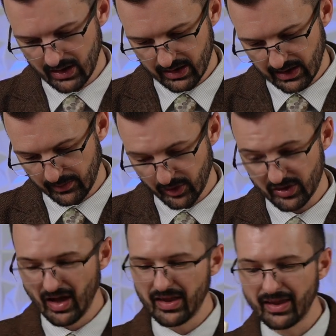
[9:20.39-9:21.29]
examples.
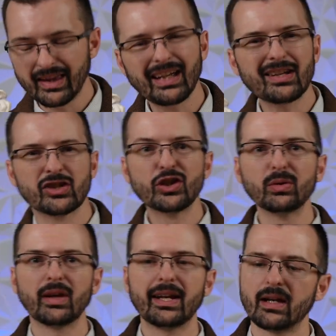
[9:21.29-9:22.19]
The thing I do
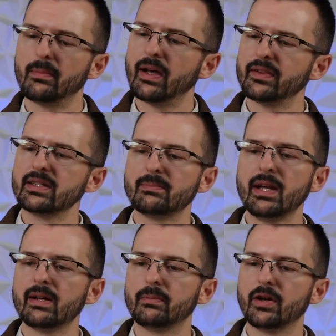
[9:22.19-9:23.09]
like about these
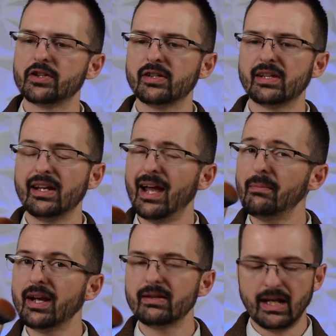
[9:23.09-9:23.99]
makeup brushes, and I
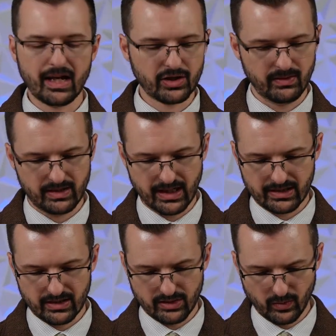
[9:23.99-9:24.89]
might actually take
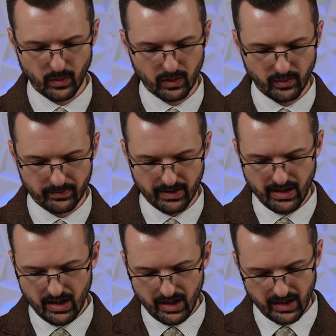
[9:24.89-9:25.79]
these to work with me,
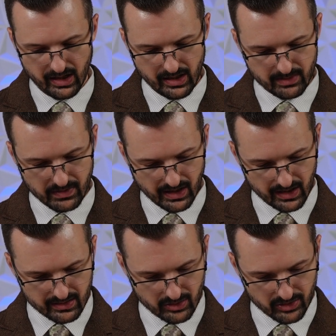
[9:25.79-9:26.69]
is
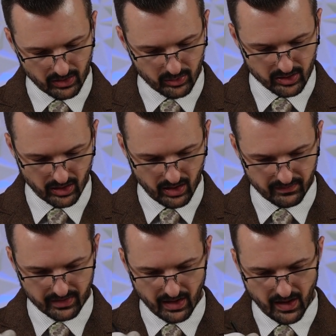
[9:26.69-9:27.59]
because they're so
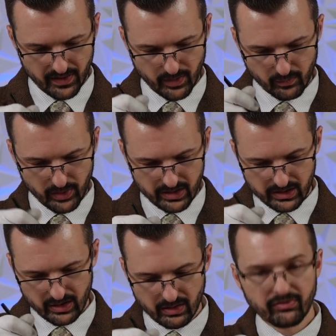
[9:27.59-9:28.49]
soft, they're really
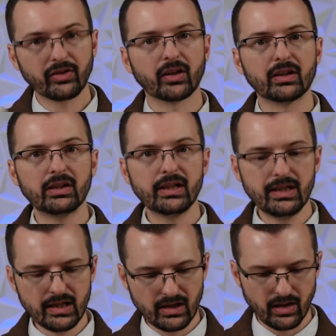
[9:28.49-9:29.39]
good for
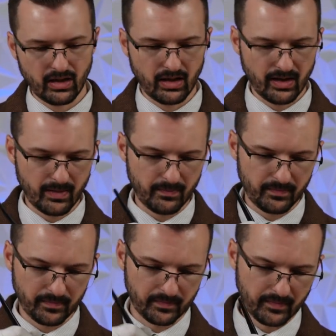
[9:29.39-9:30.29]
cleaning
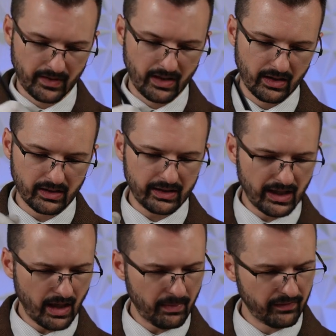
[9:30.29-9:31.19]

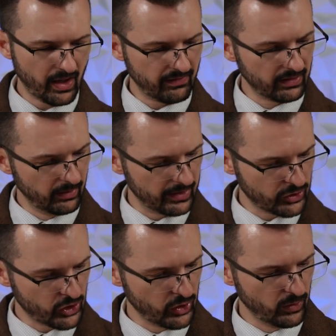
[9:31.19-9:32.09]
up if you have a little
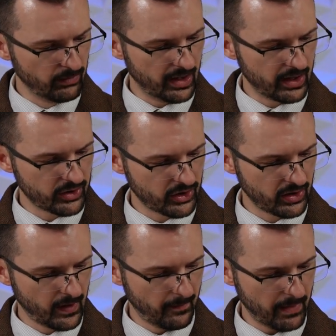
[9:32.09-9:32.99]
bit too much
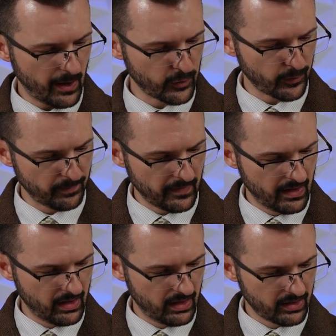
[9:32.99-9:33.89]
powder.
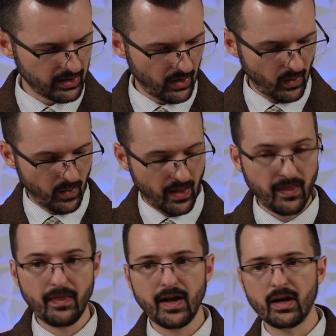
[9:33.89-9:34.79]
So
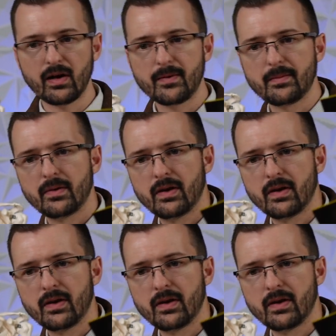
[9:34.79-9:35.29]
there,